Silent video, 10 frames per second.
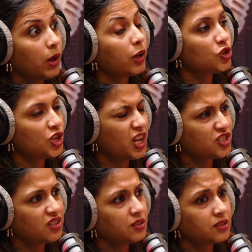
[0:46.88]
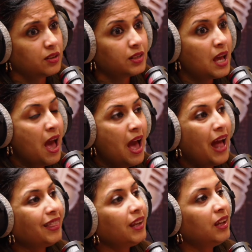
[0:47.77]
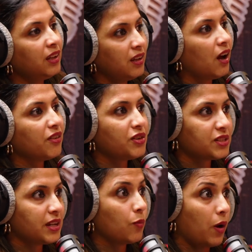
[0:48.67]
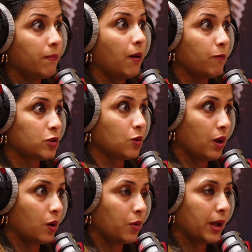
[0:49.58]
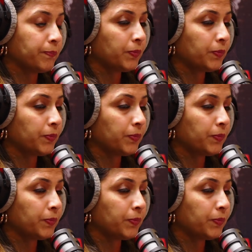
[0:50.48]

we had to change nurseries. And then he didn't understand why mom was going away.